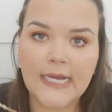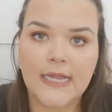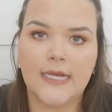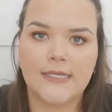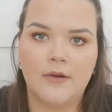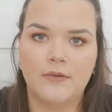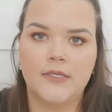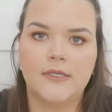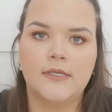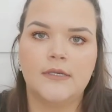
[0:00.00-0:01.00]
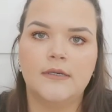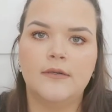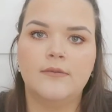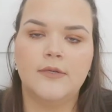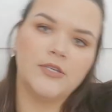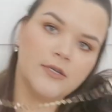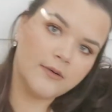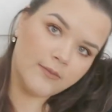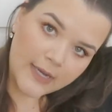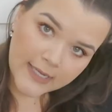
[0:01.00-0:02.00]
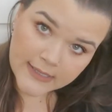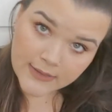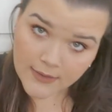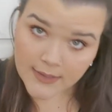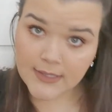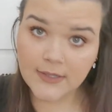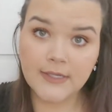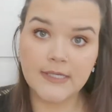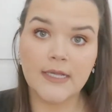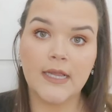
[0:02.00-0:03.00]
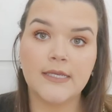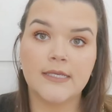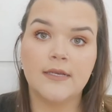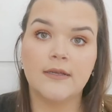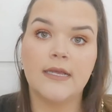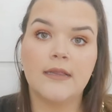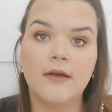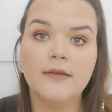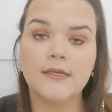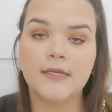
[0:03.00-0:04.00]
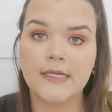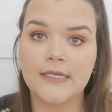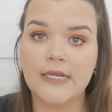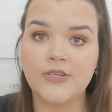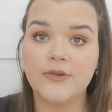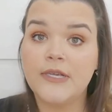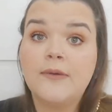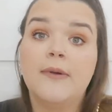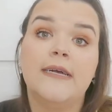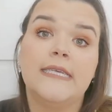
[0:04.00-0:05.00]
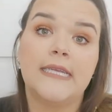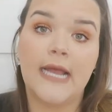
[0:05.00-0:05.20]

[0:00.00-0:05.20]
sunglass holders, which you can wear sort of so your sunglasses don't get lost. You can attach it or you can wear it as a